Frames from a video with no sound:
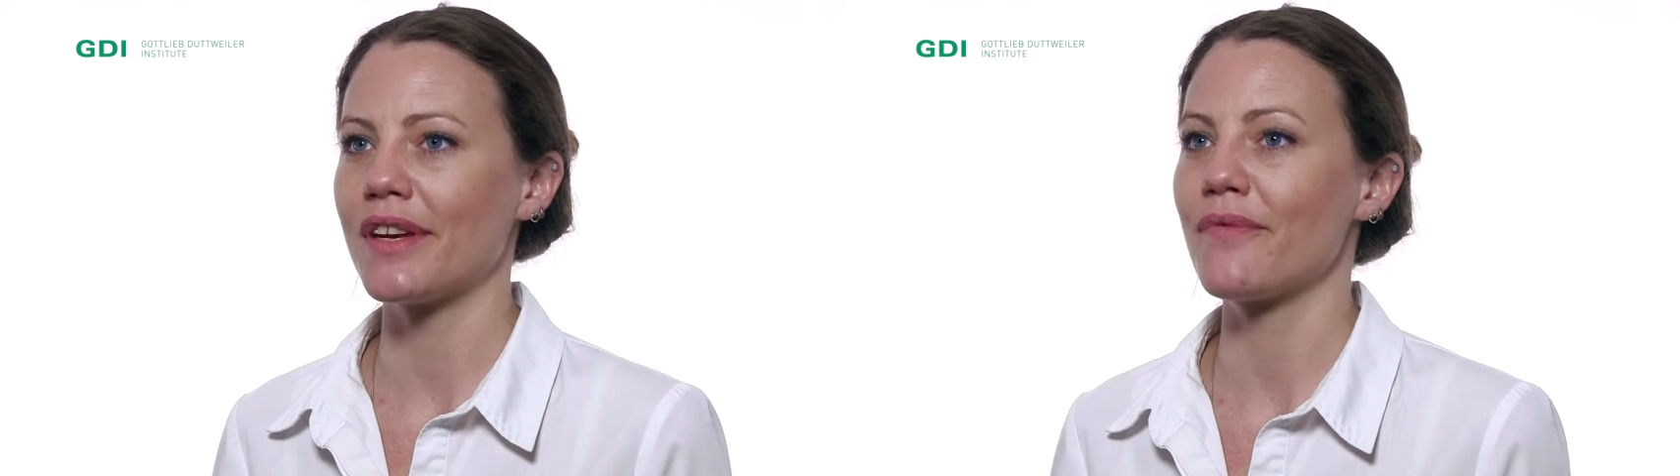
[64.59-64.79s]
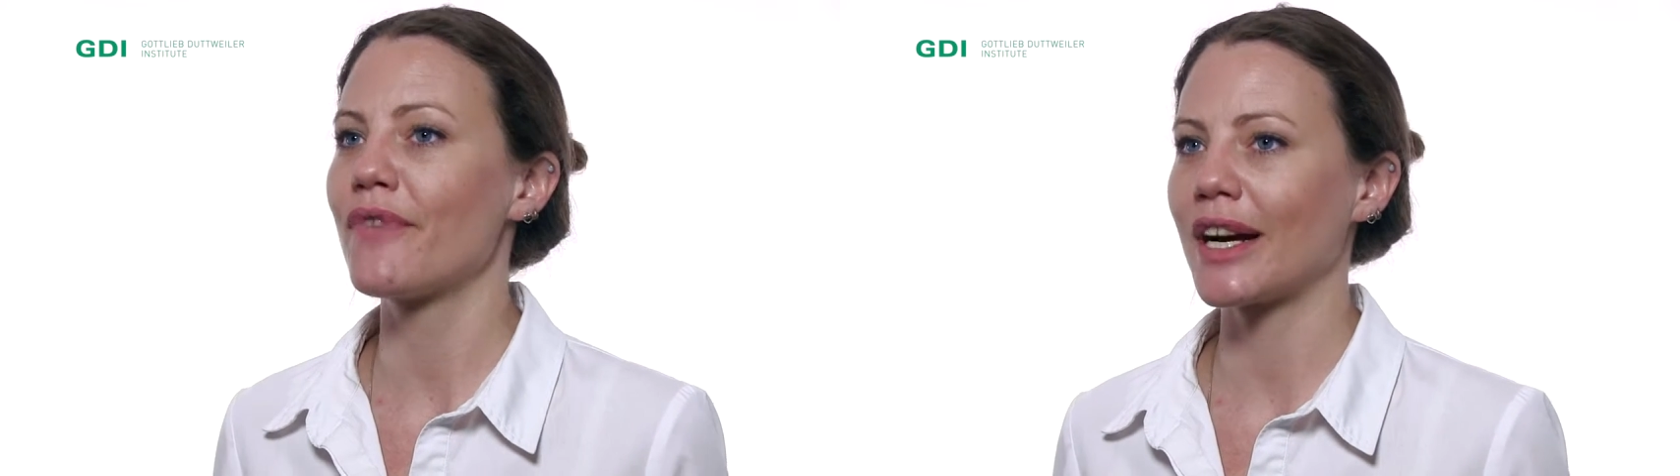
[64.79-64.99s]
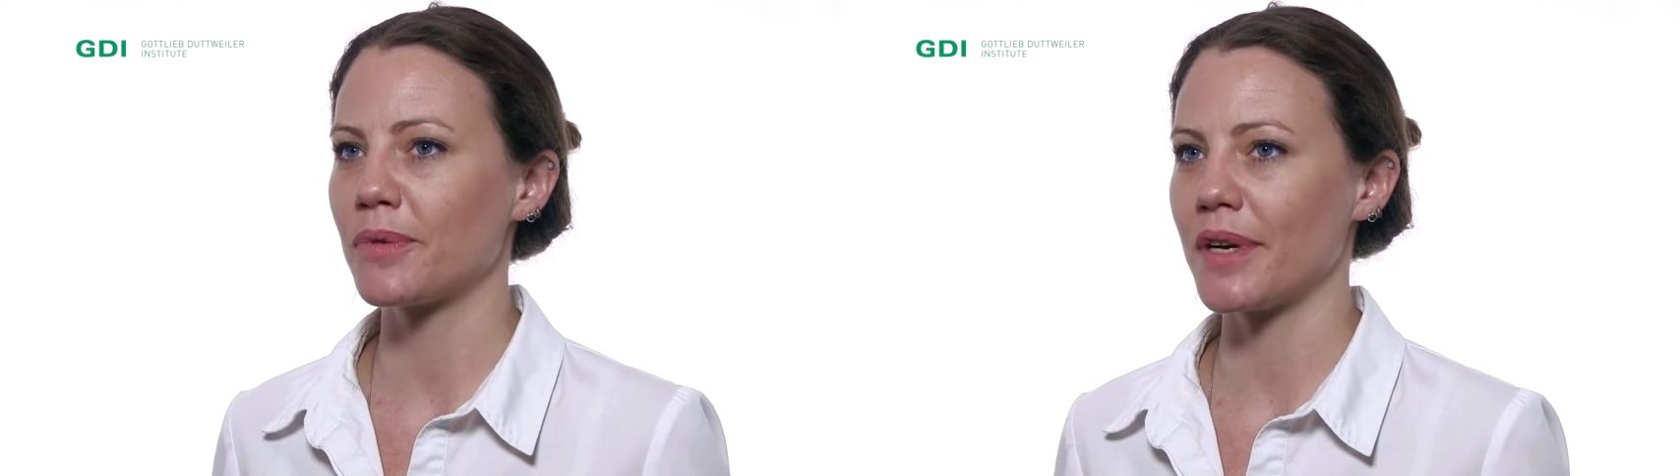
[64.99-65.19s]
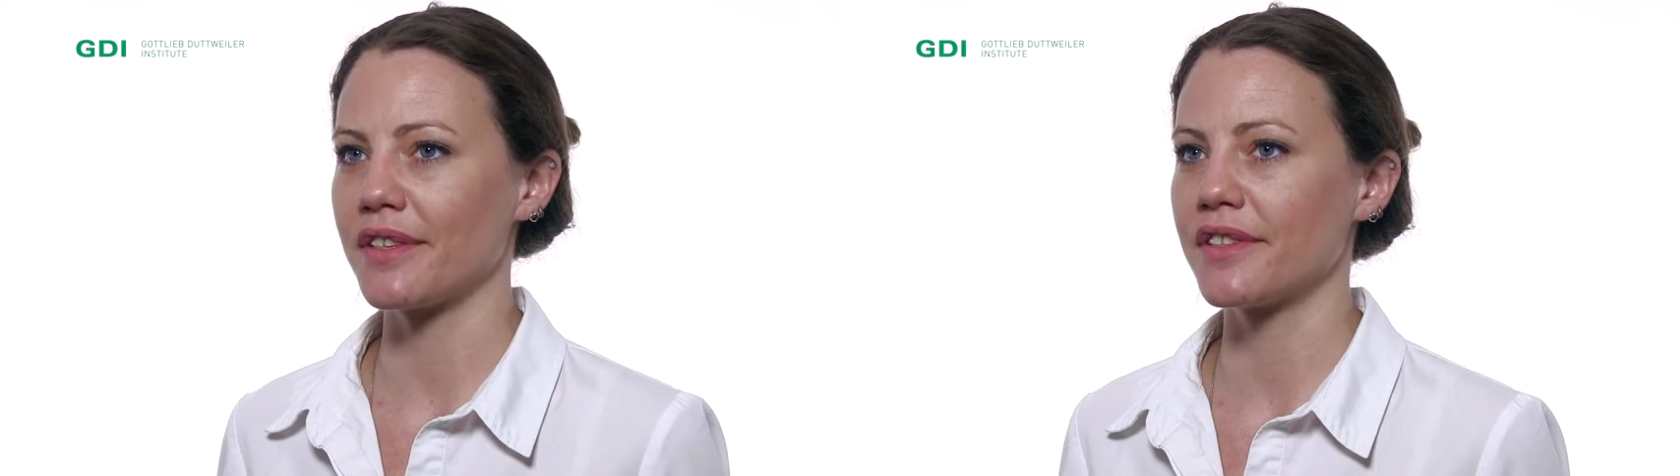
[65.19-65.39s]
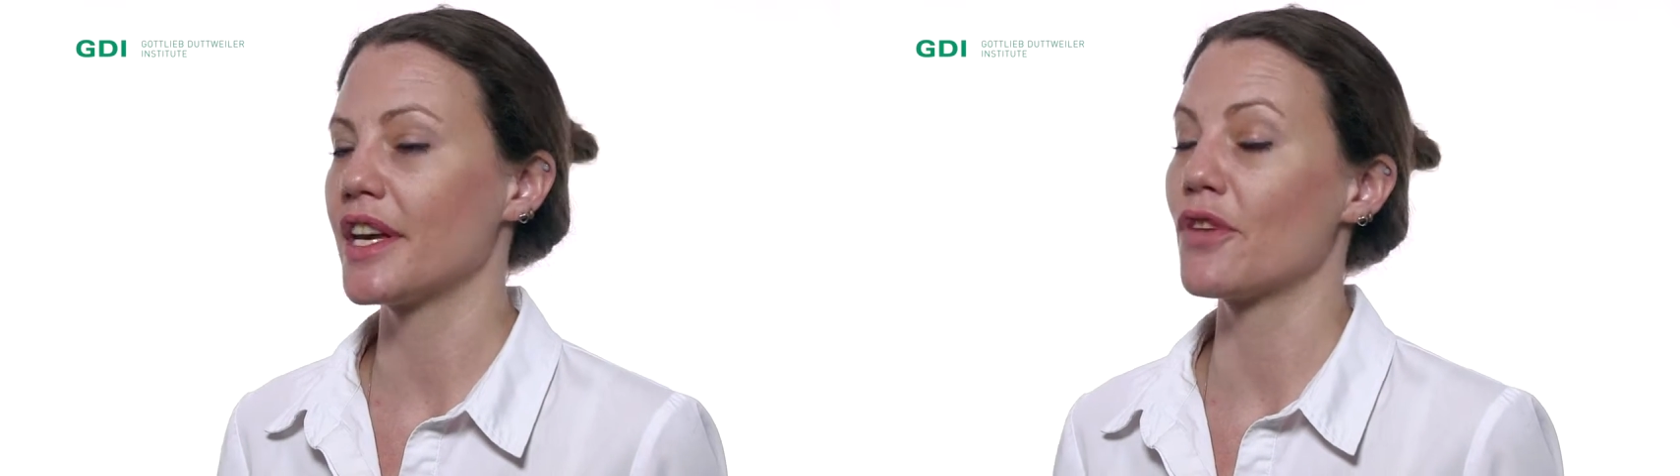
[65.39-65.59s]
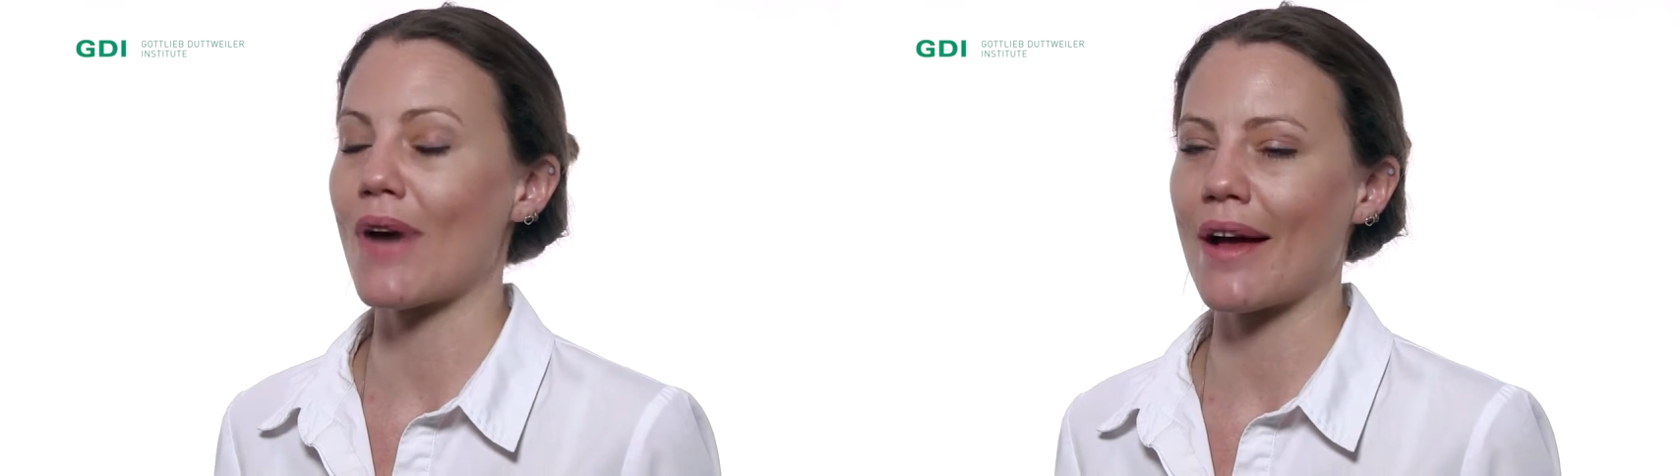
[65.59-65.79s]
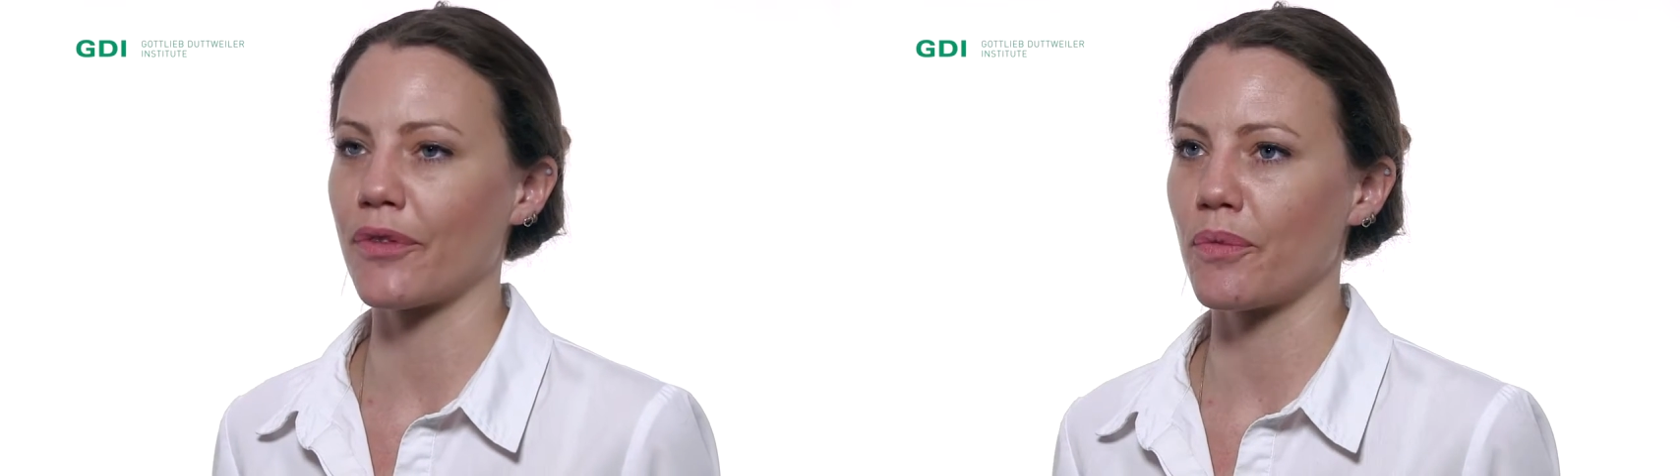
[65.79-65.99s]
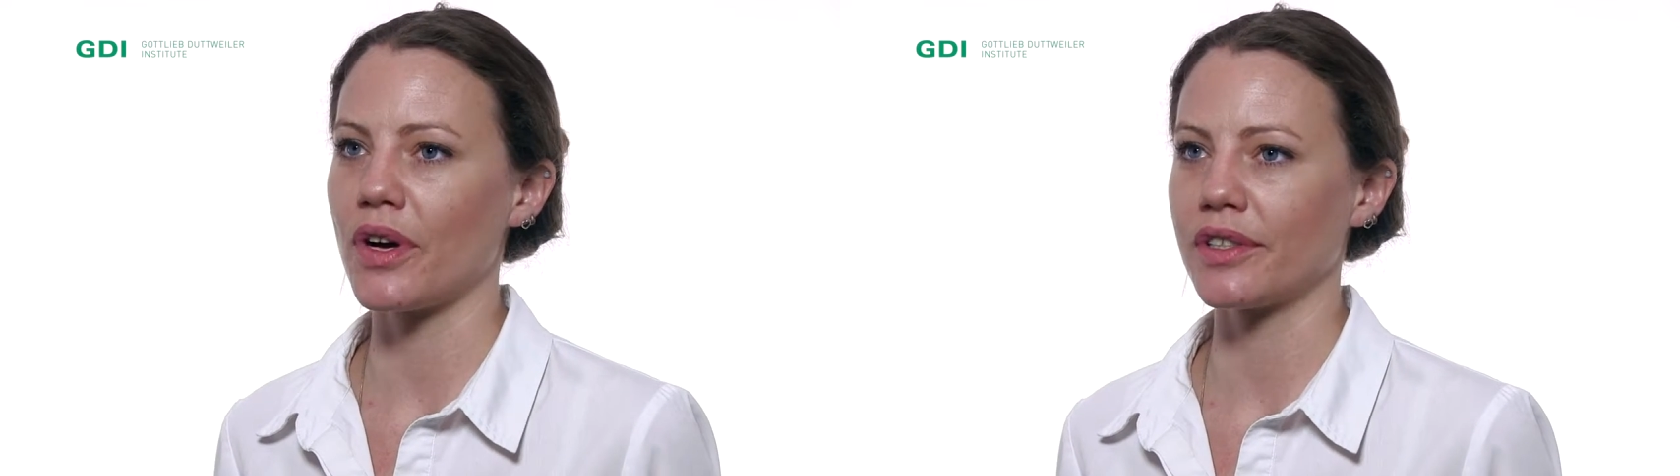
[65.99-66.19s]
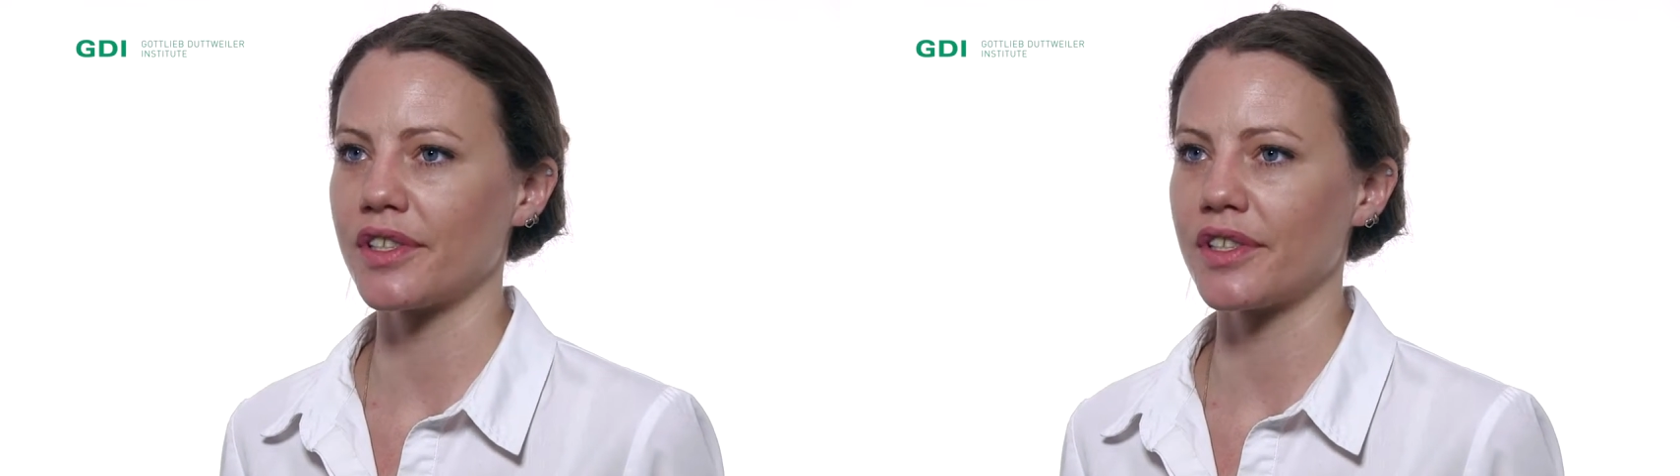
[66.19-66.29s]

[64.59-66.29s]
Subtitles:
and in fact we can see around the world